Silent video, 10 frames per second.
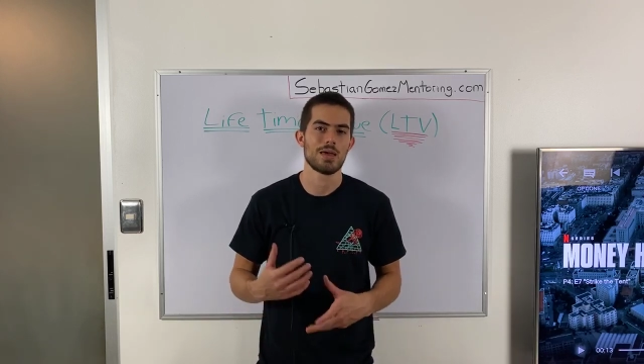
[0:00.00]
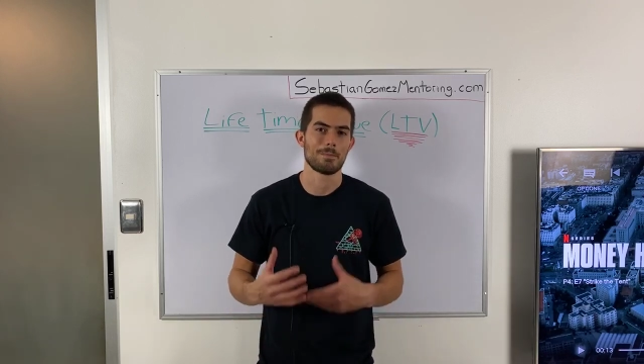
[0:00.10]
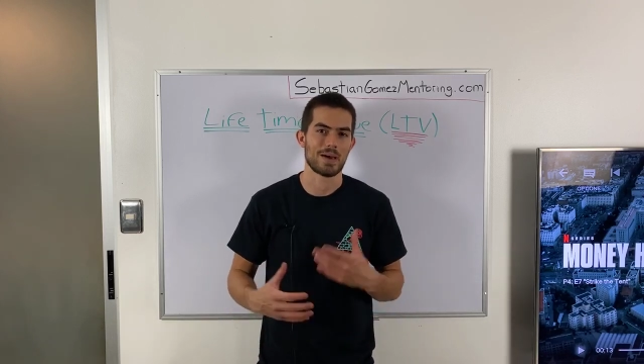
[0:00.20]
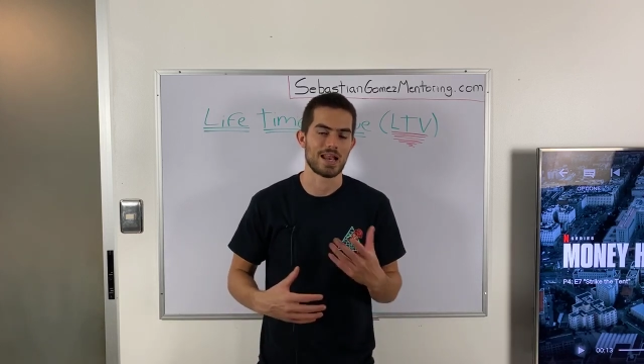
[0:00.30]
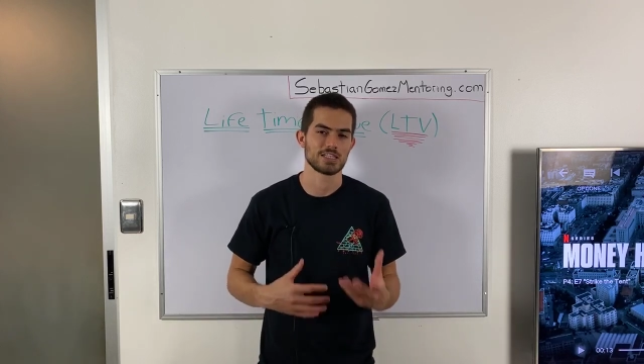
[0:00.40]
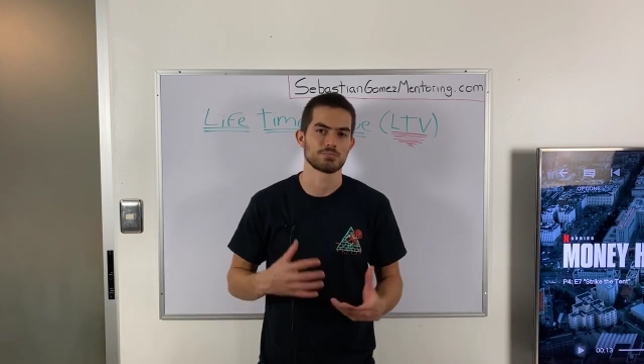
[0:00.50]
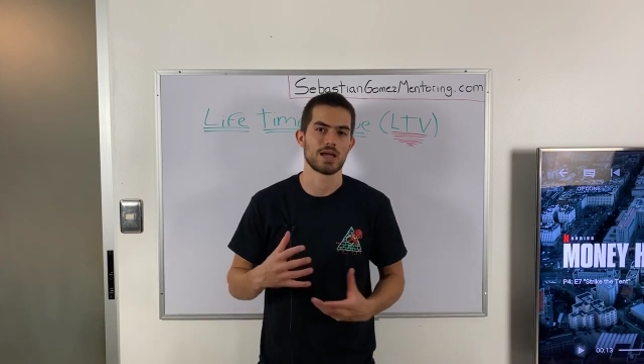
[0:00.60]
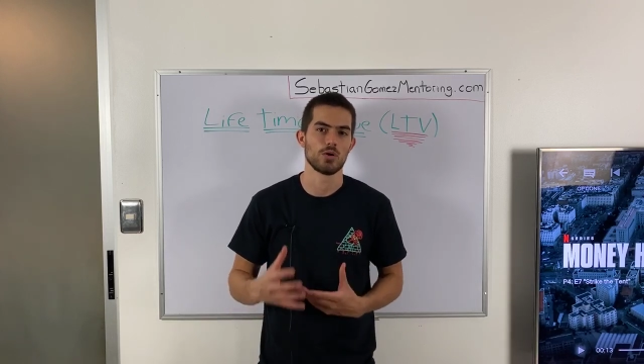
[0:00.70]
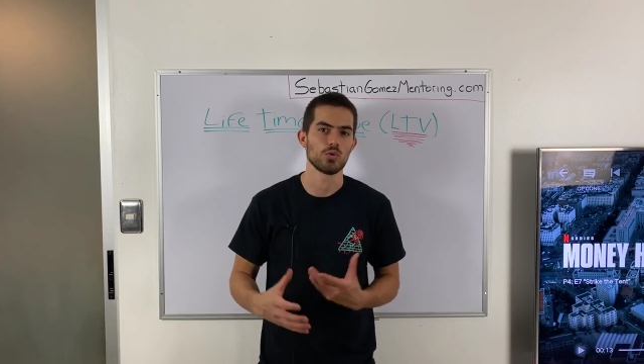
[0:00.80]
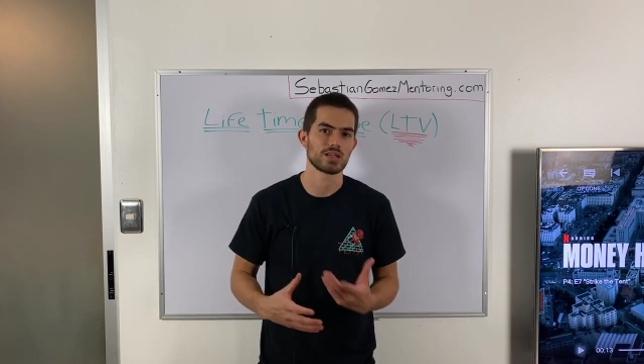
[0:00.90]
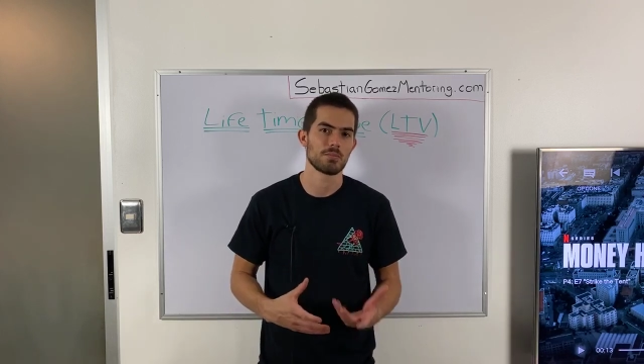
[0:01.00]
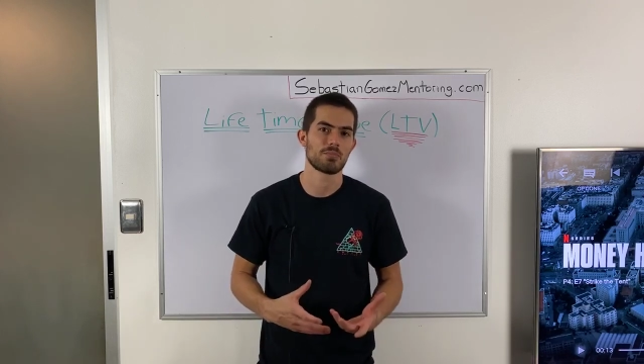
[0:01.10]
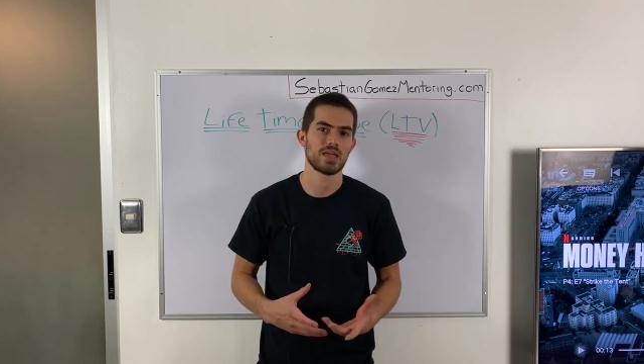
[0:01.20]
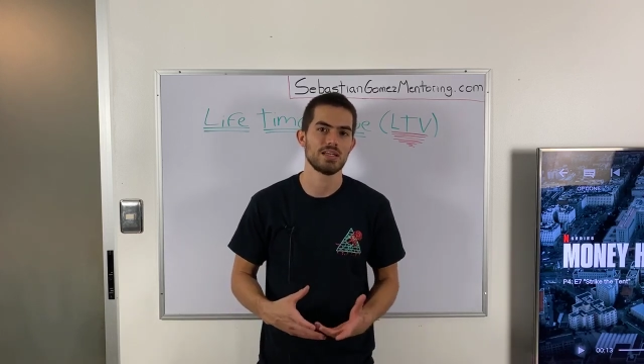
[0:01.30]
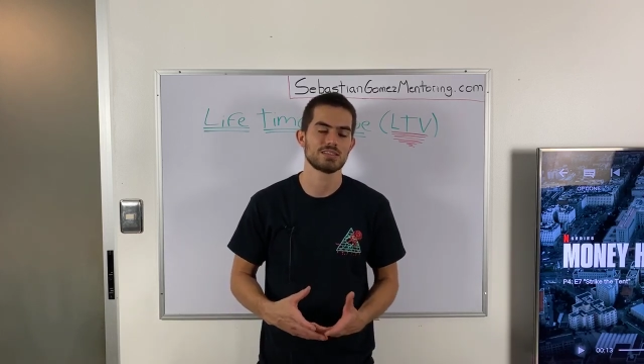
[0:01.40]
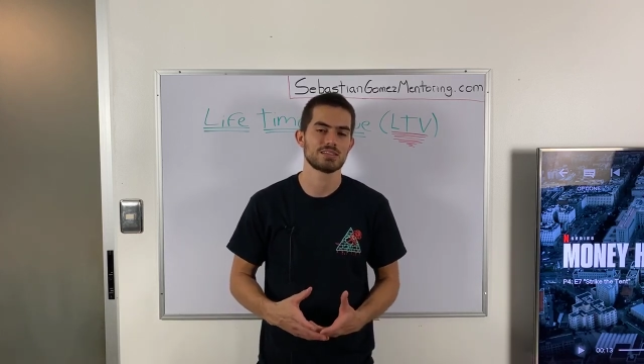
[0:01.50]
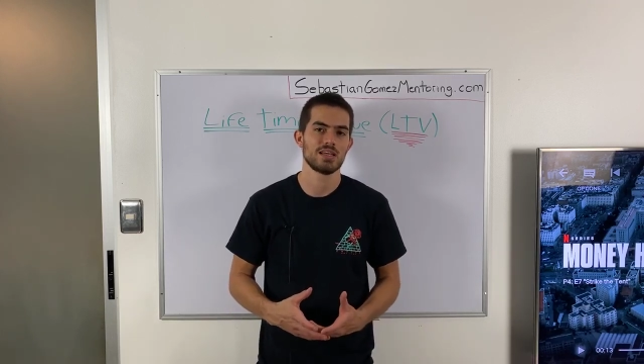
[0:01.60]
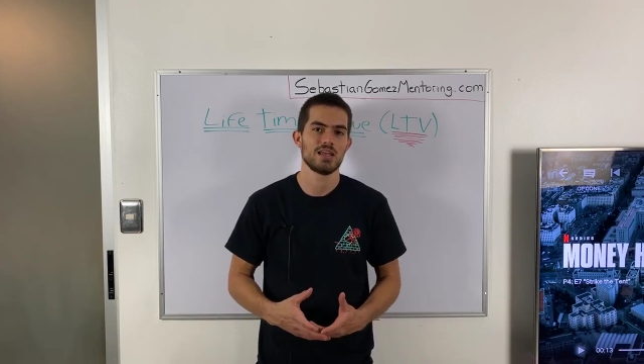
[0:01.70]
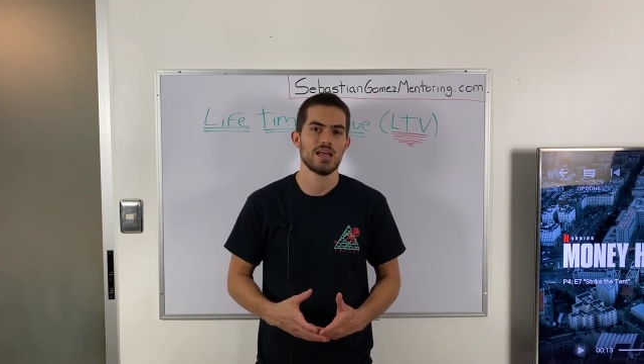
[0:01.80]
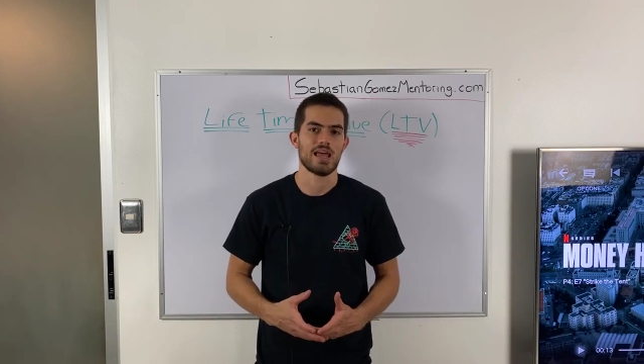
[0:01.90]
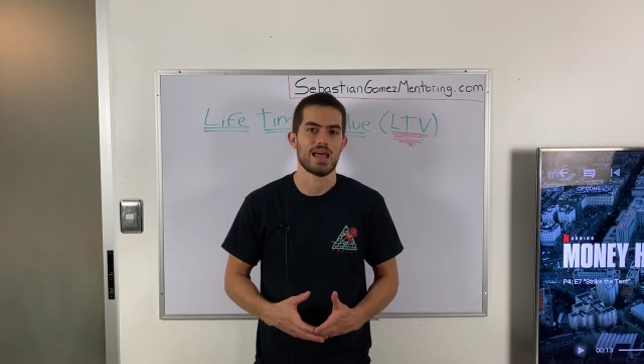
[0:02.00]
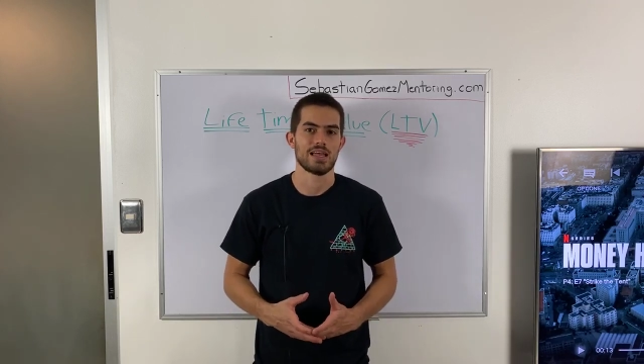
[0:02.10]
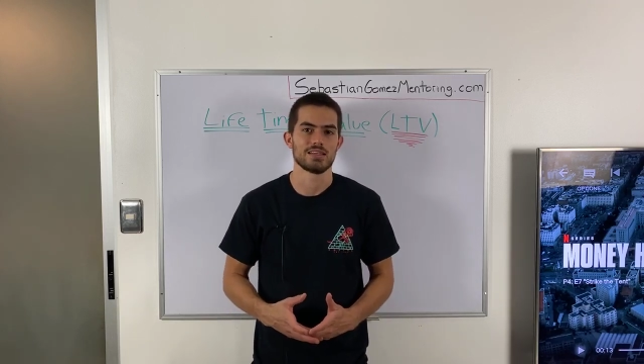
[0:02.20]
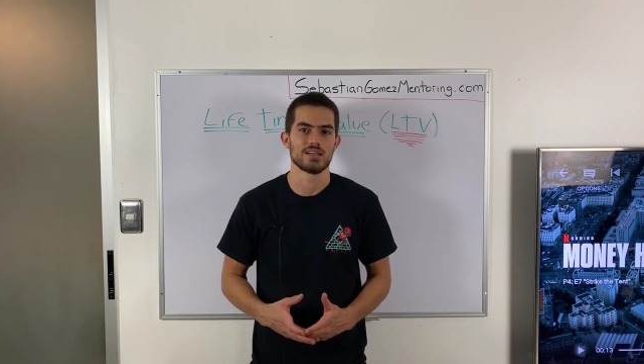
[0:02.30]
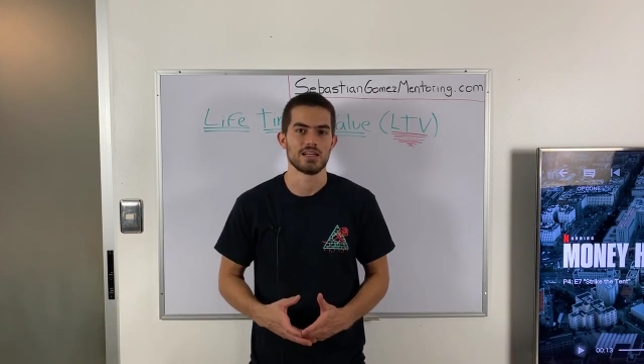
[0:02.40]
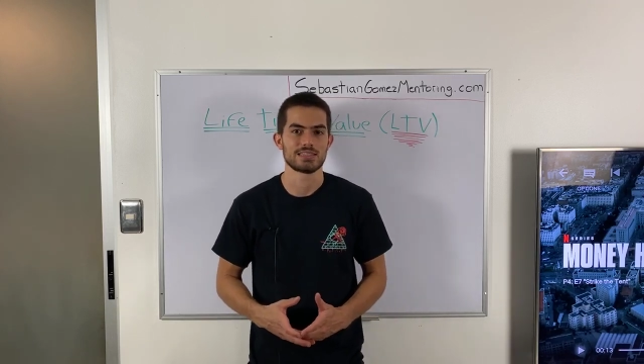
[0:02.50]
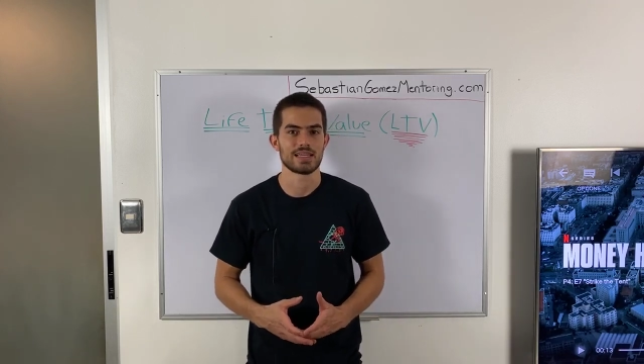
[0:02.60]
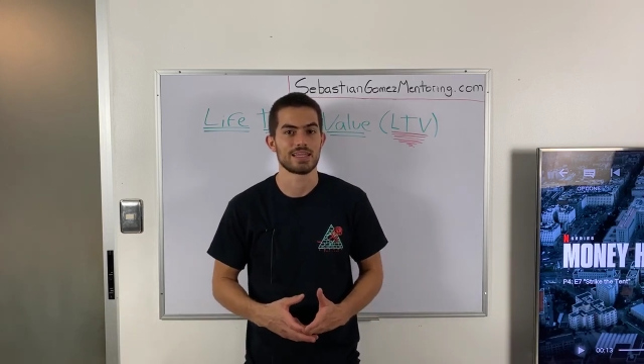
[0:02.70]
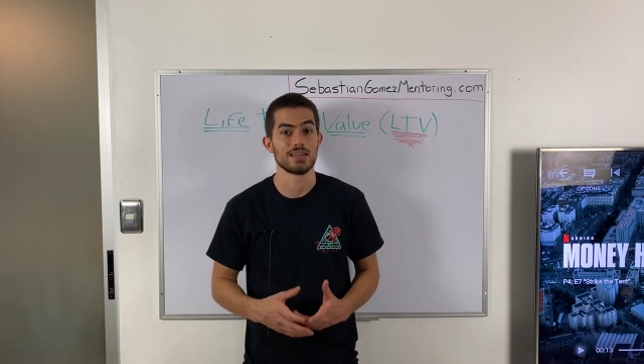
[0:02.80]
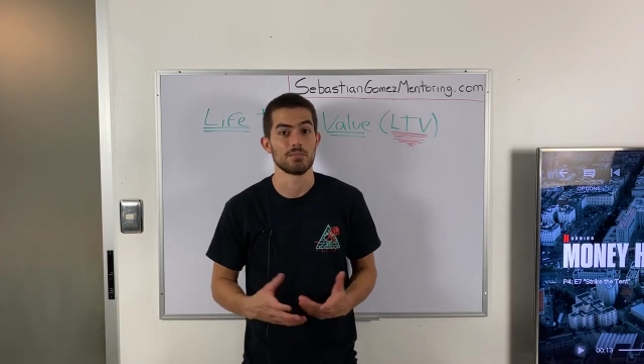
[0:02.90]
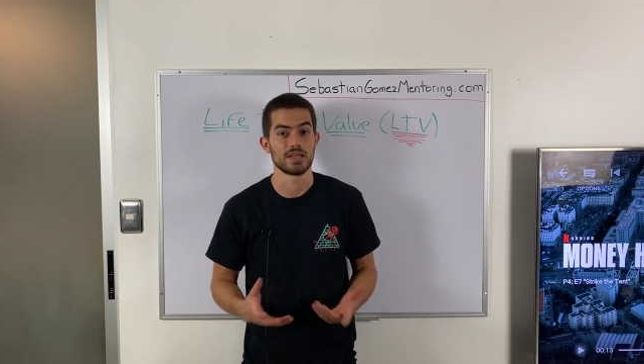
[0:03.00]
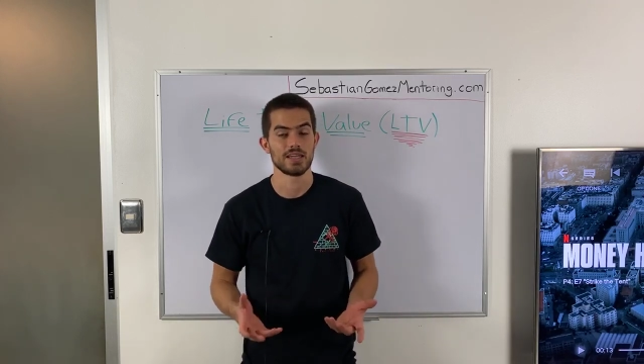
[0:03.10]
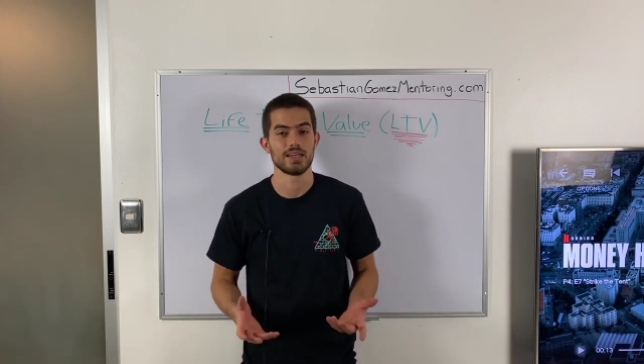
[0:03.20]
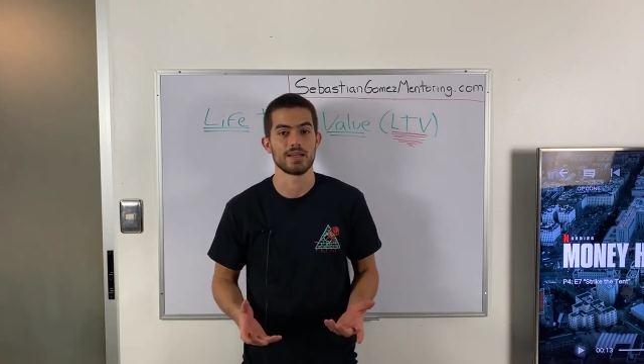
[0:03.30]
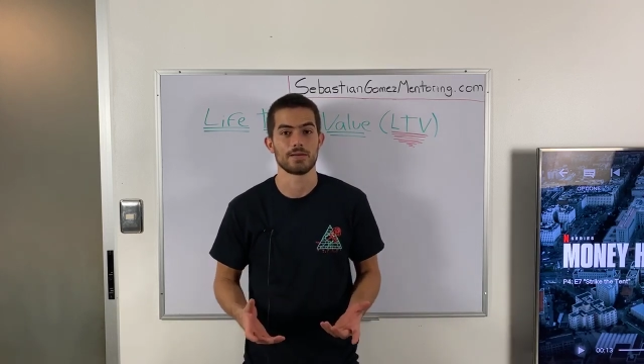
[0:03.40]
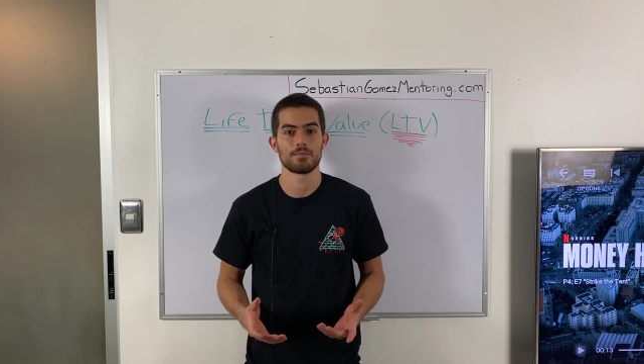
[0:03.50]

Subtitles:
manage my own campaigns. And it's like in the beginning,